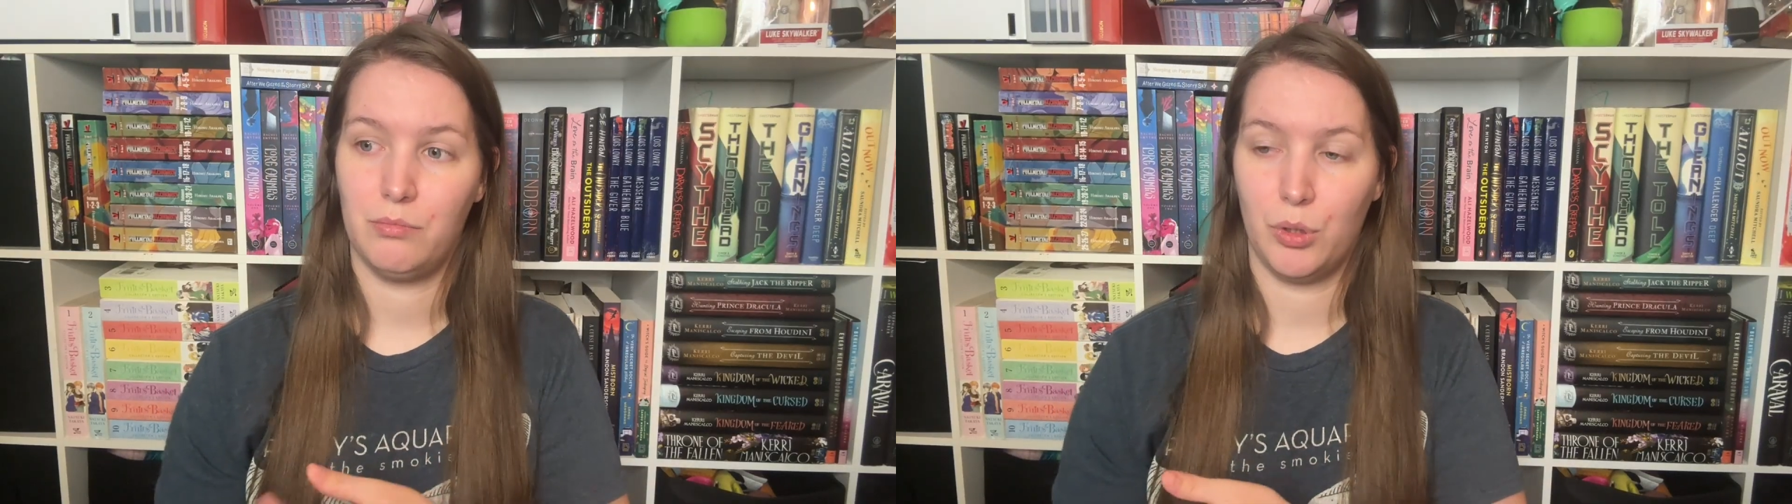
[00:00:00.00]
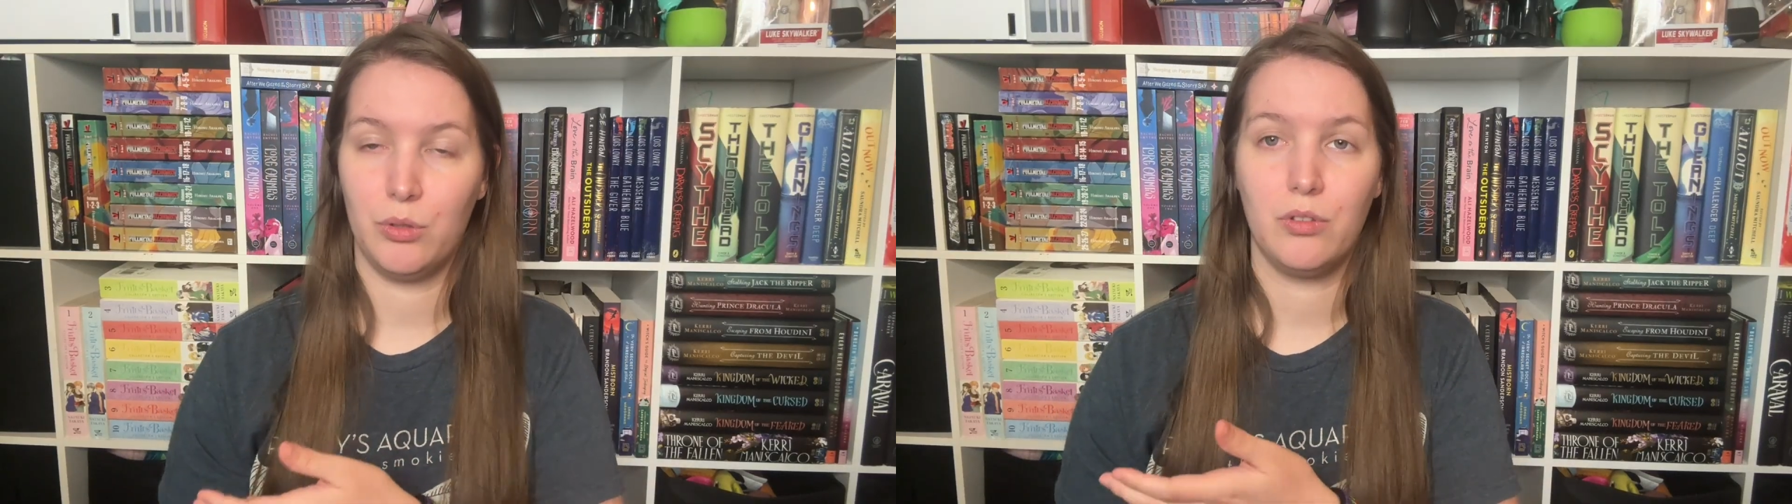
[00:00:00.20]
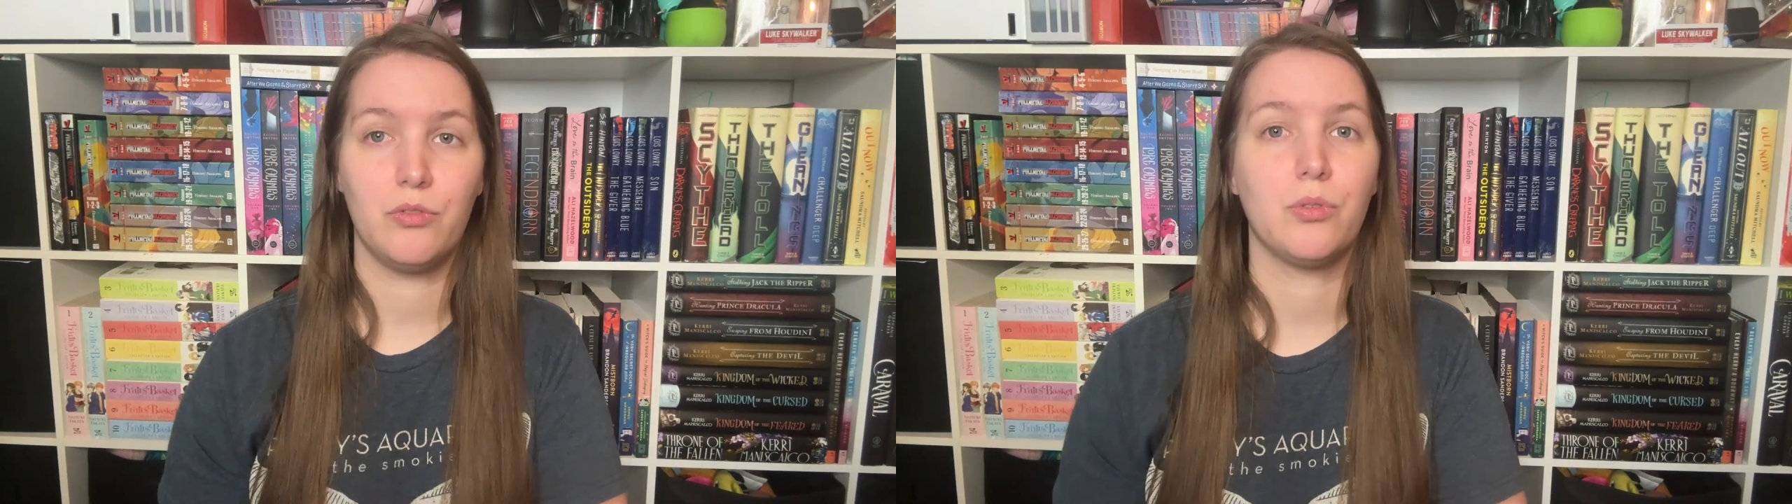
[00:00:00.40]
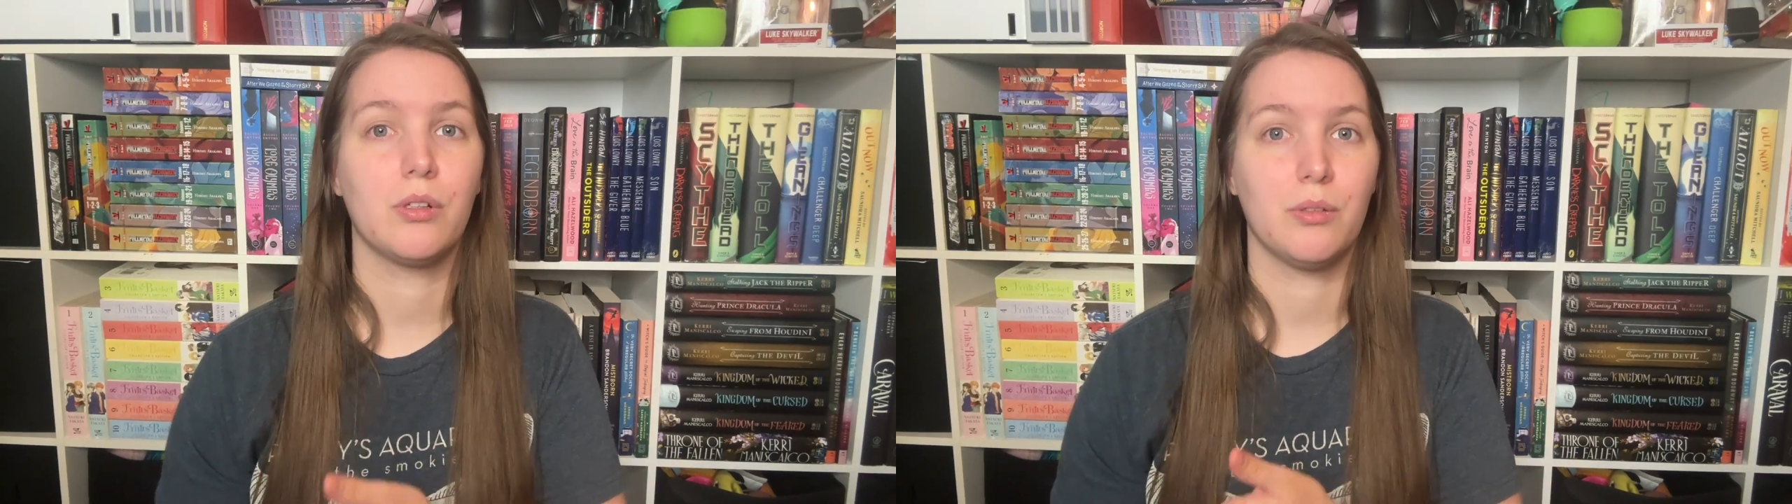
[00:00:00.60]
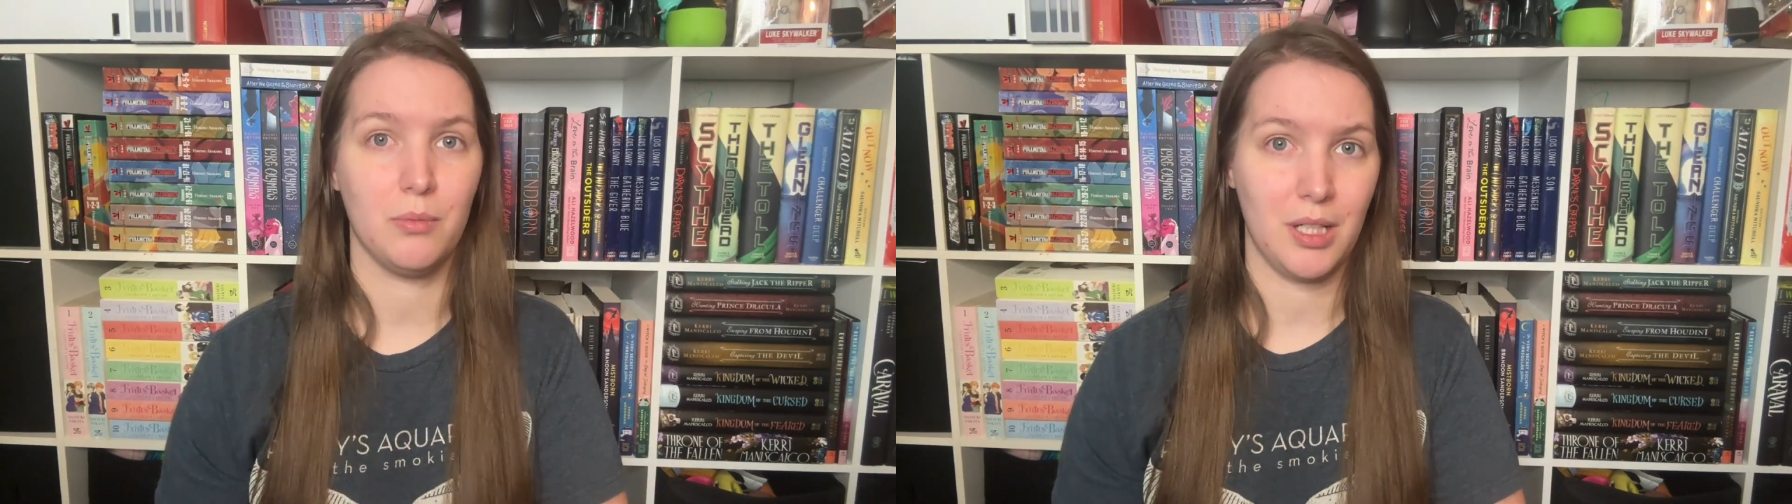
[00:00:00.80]
poll
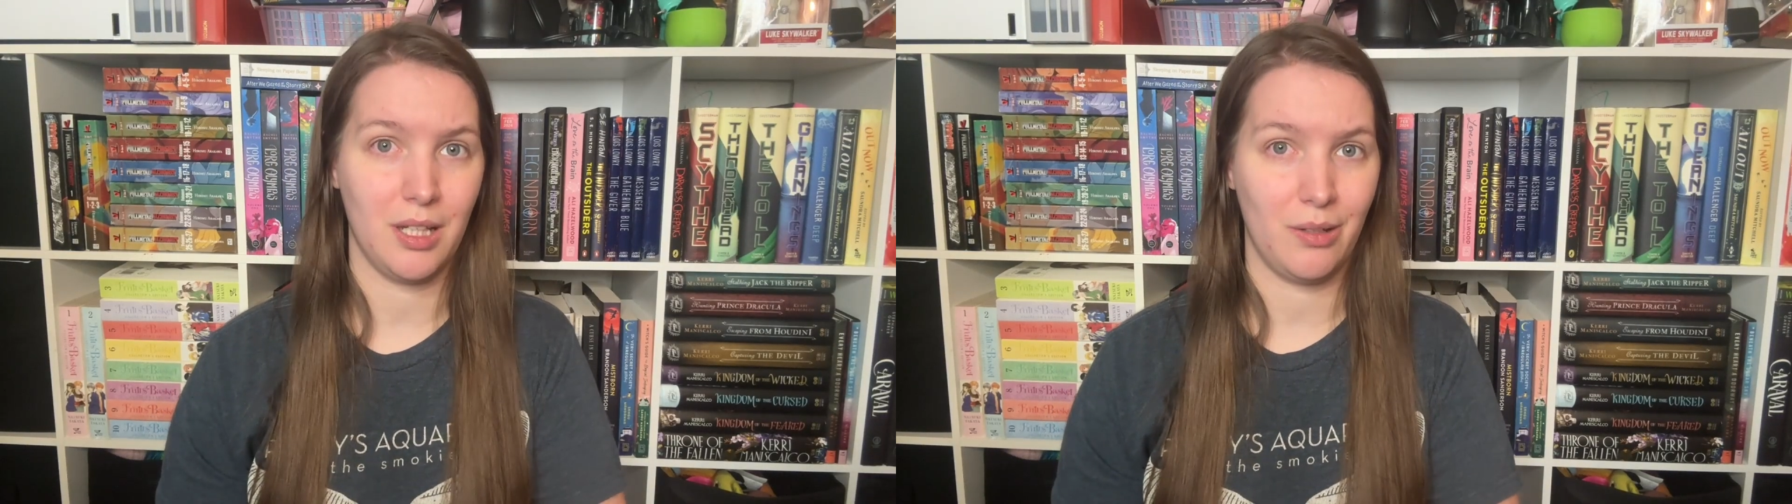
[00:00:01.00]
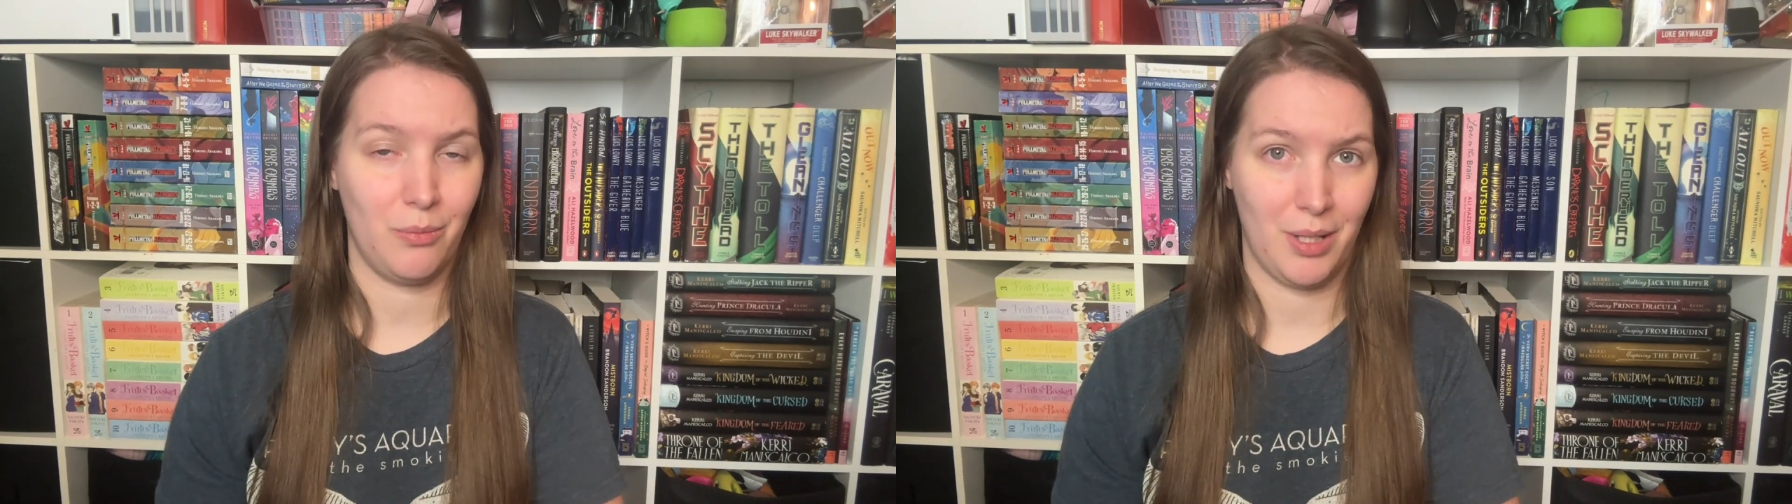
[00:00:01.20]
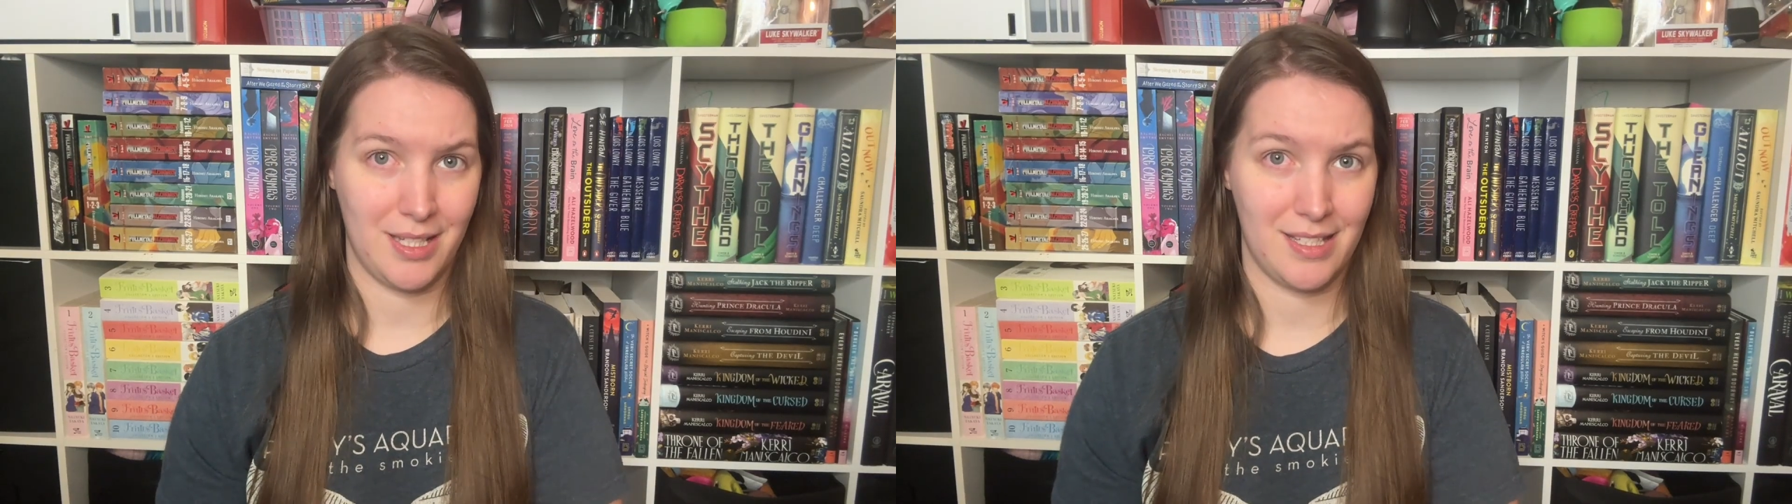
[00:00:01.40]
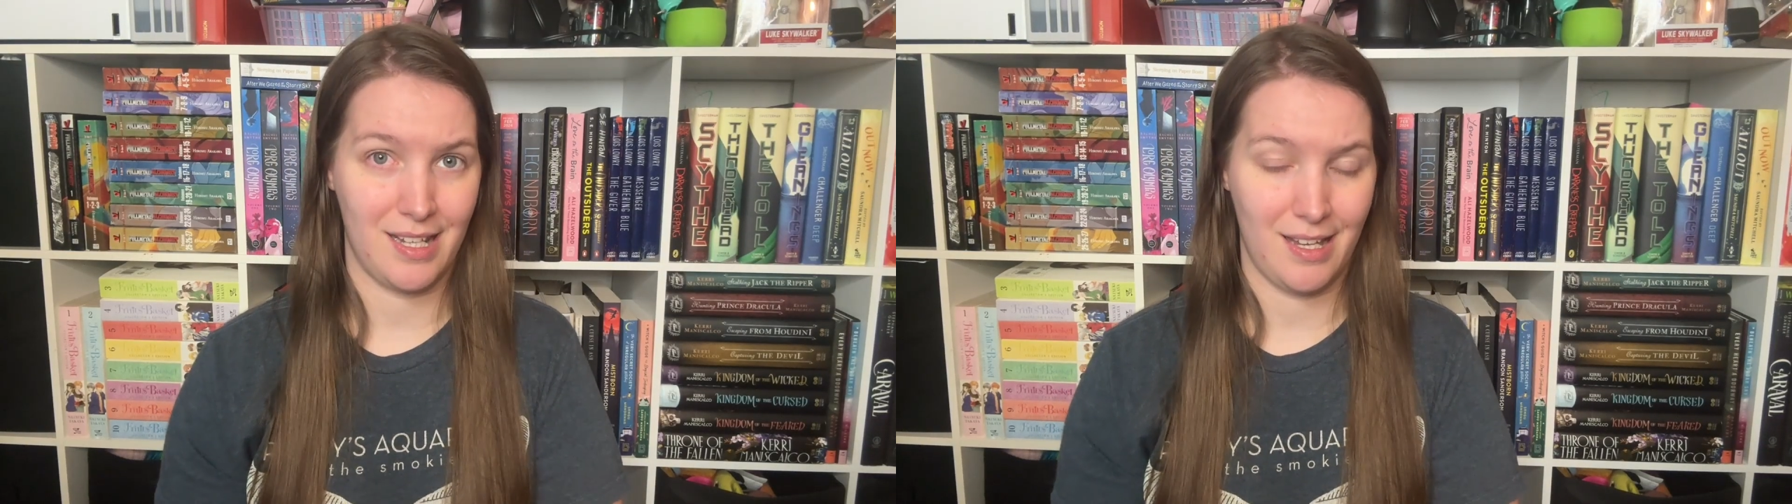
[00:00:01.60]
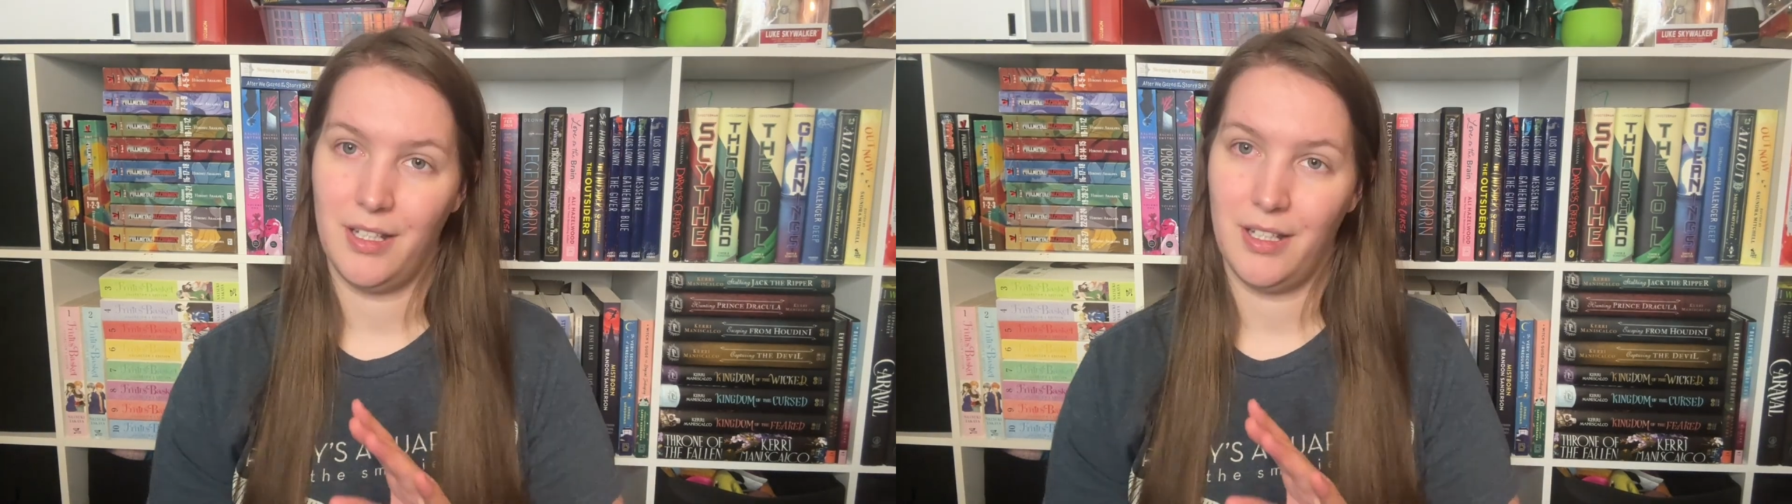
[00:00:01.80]
for Reading Wednesday.